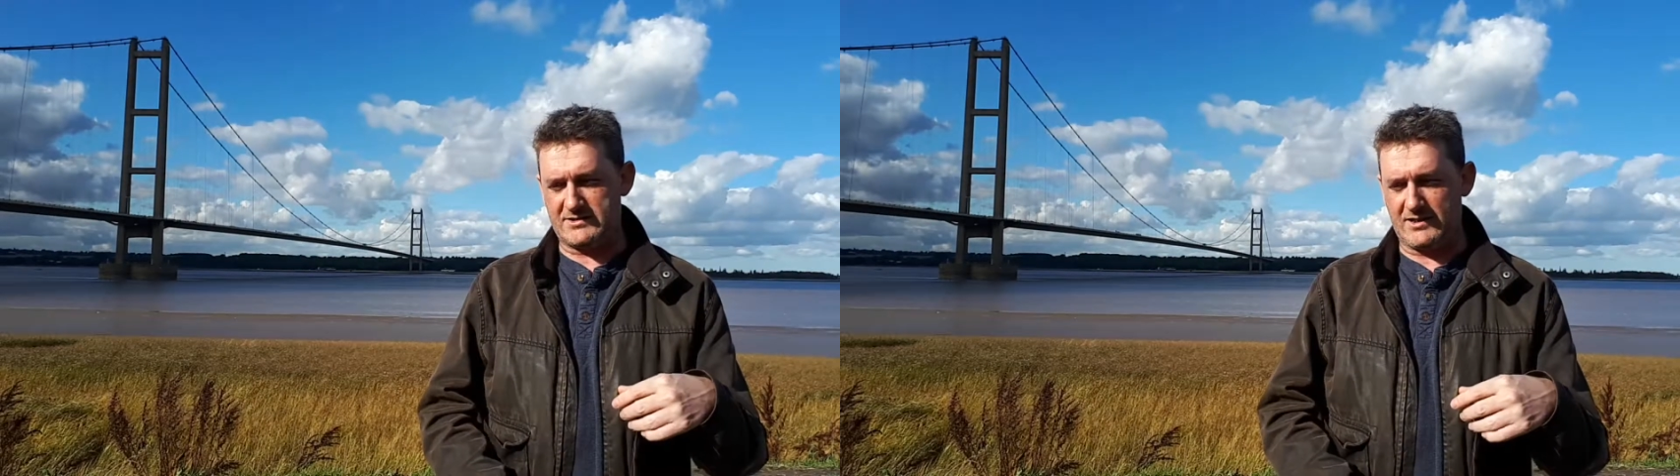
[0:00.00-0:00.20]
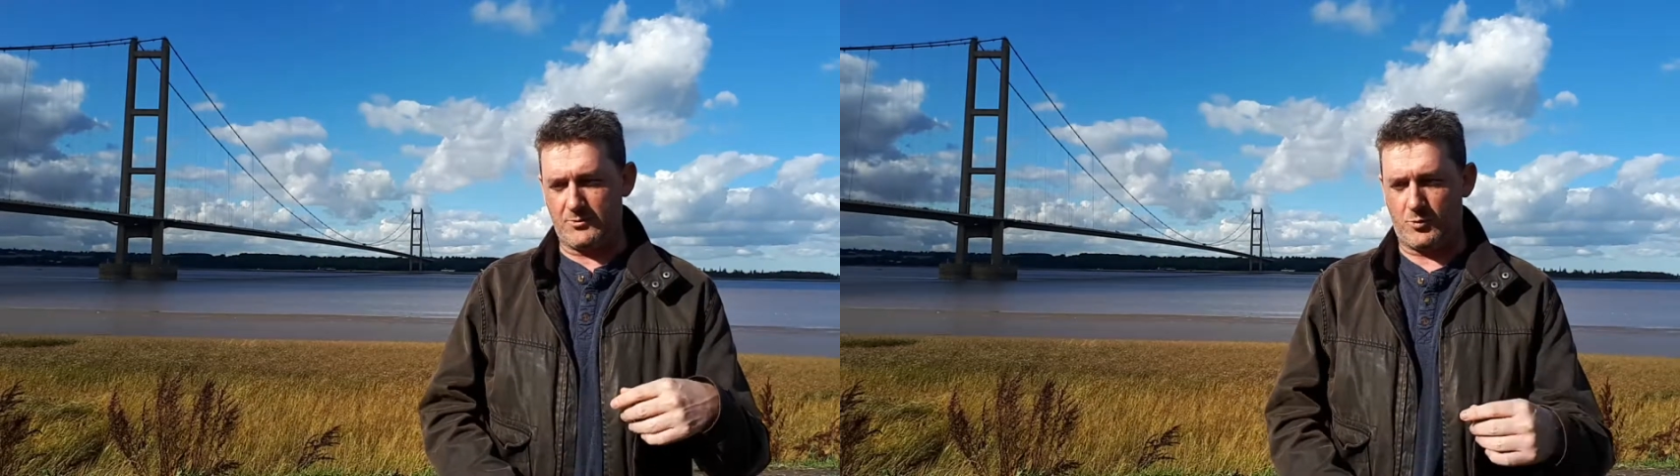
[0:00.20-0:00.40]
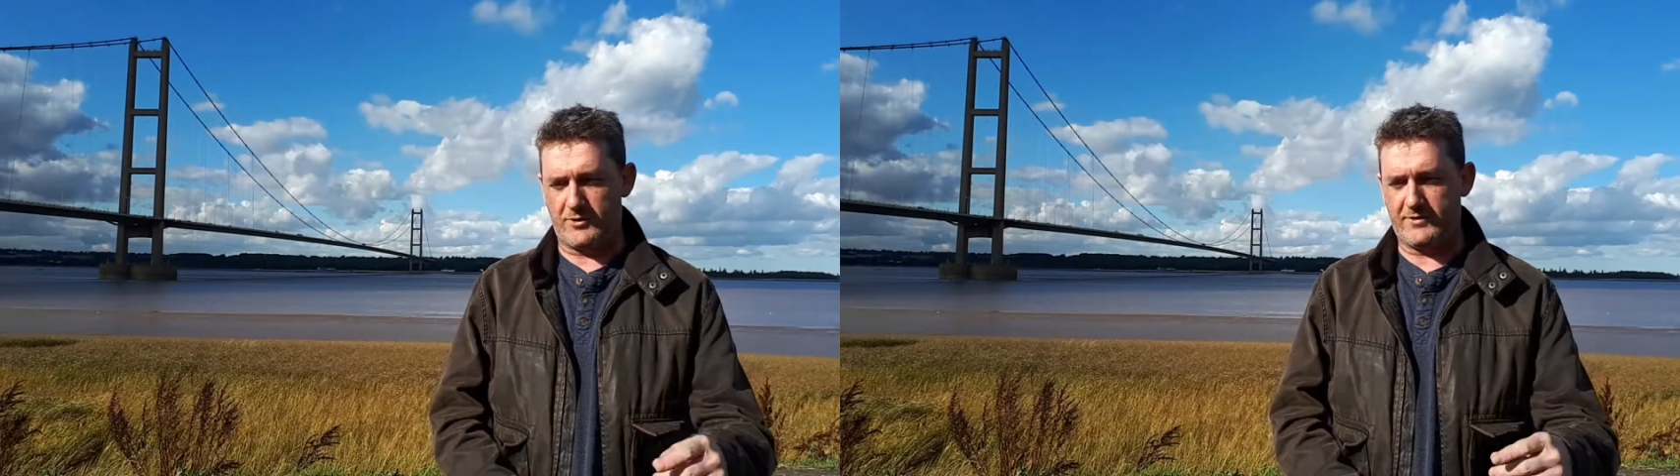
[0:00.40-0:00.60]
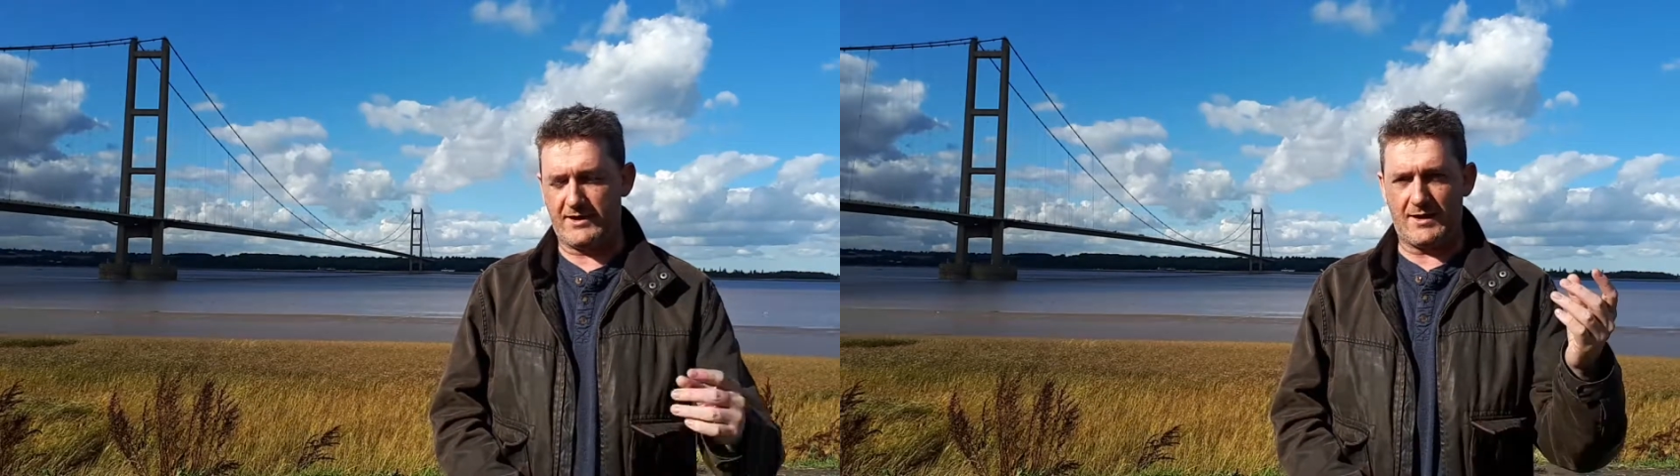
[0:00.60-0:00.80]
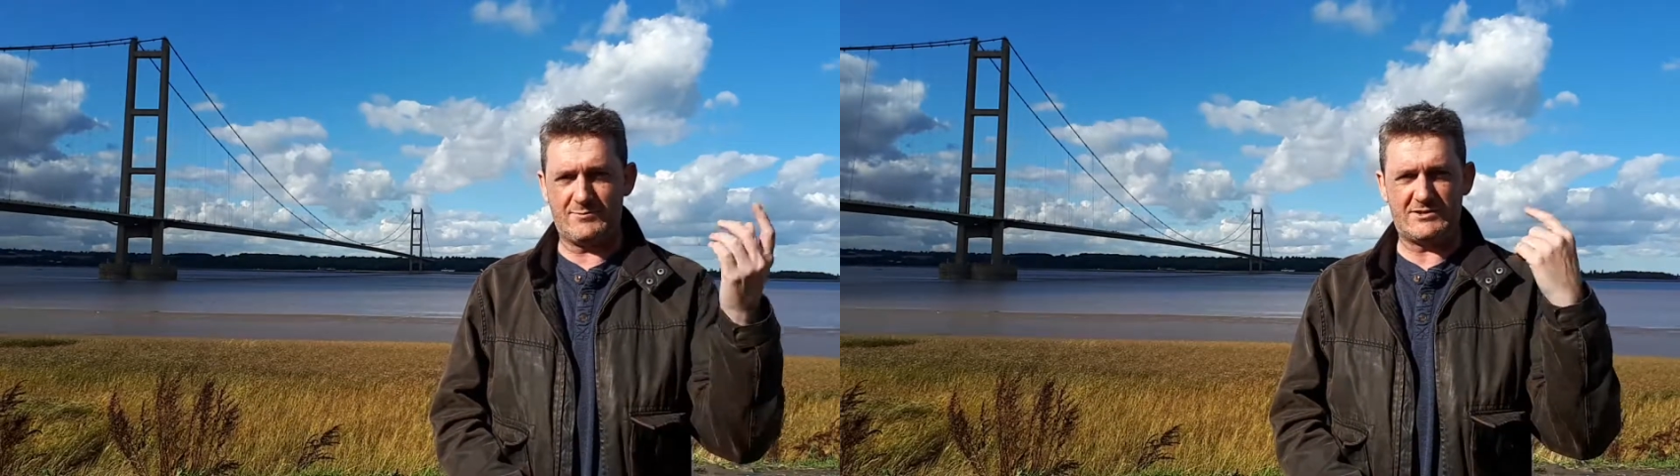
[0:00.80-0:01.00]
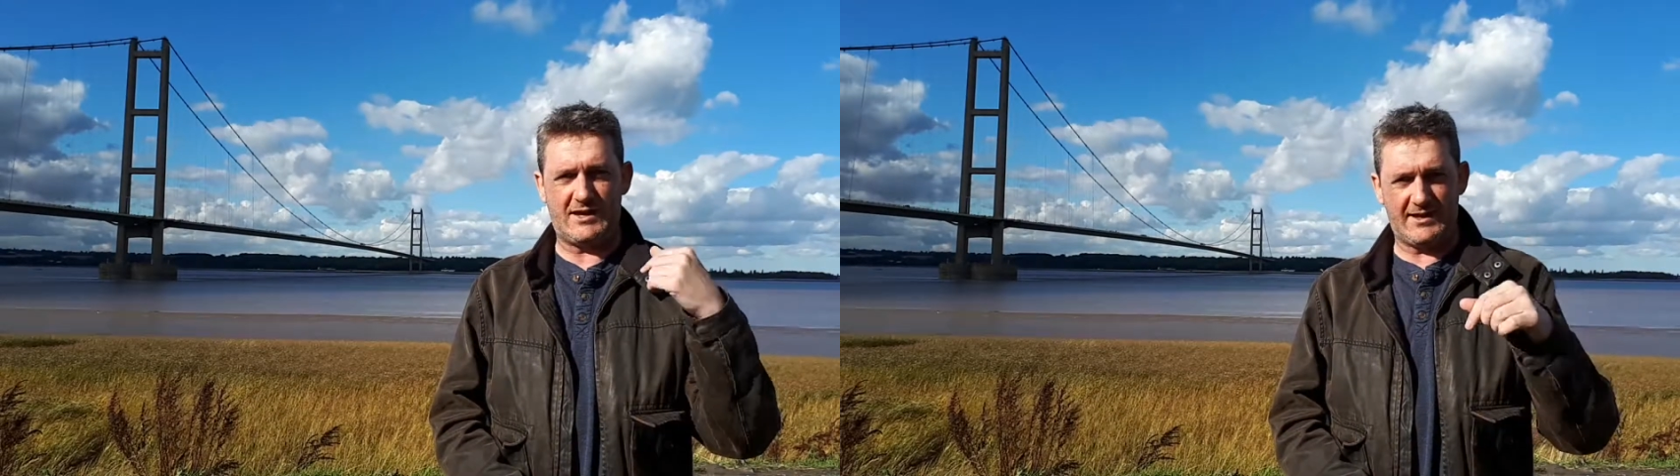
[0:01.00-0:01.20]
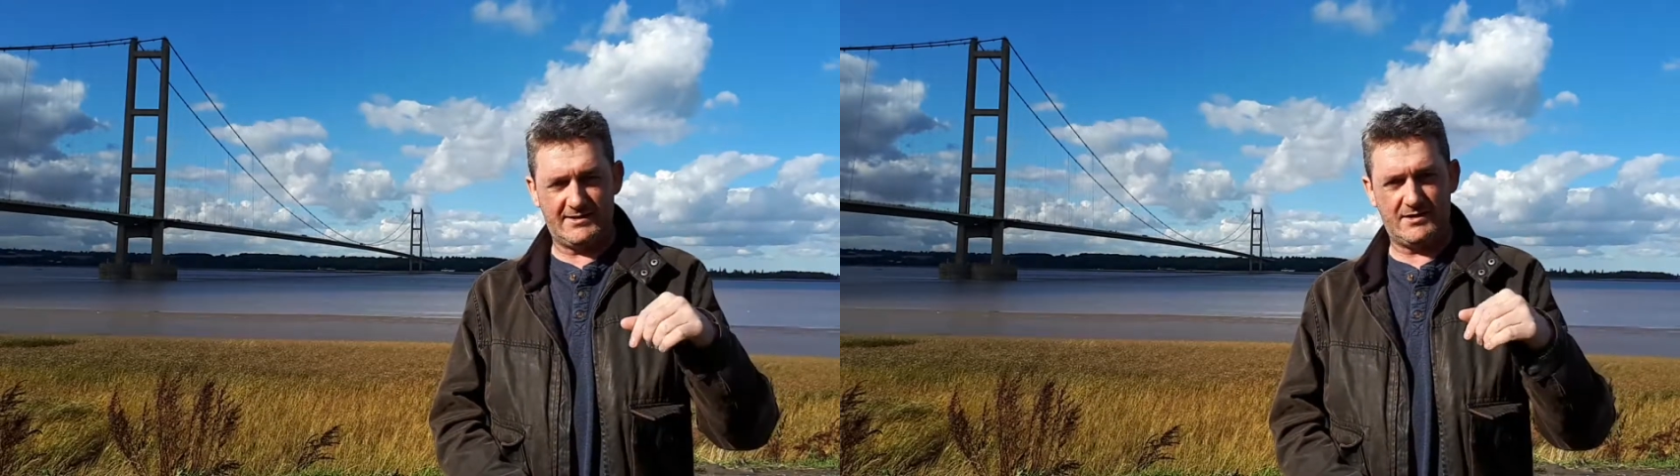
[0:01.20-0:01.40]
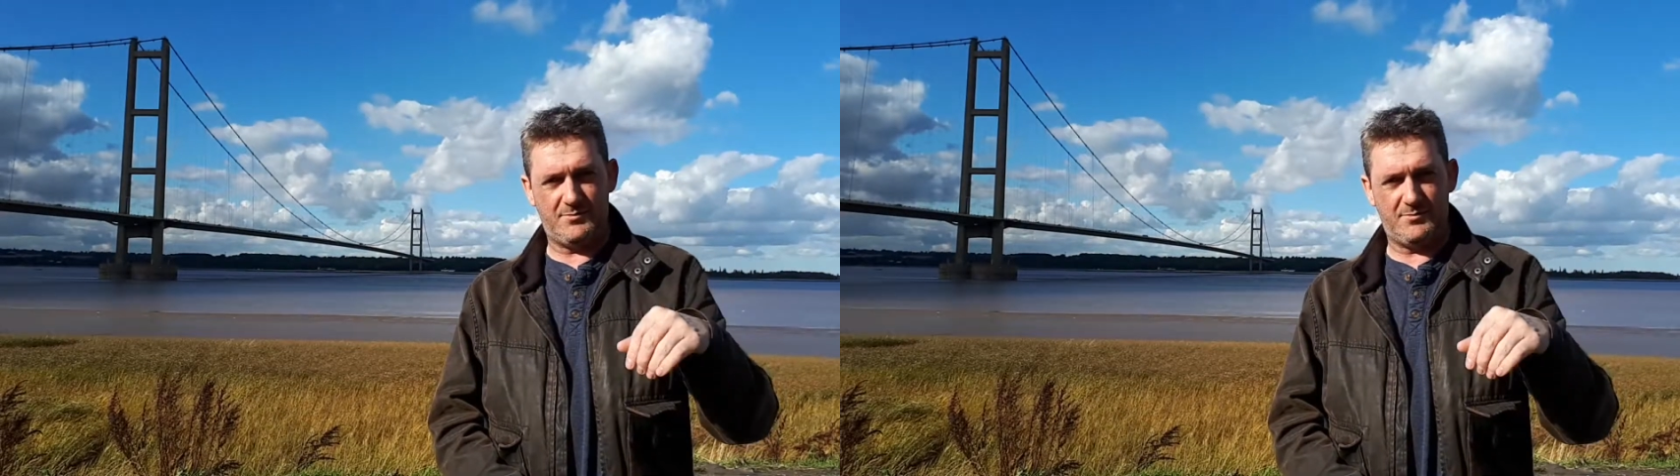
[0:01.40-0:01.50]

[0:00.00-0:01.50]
that one of the games that I did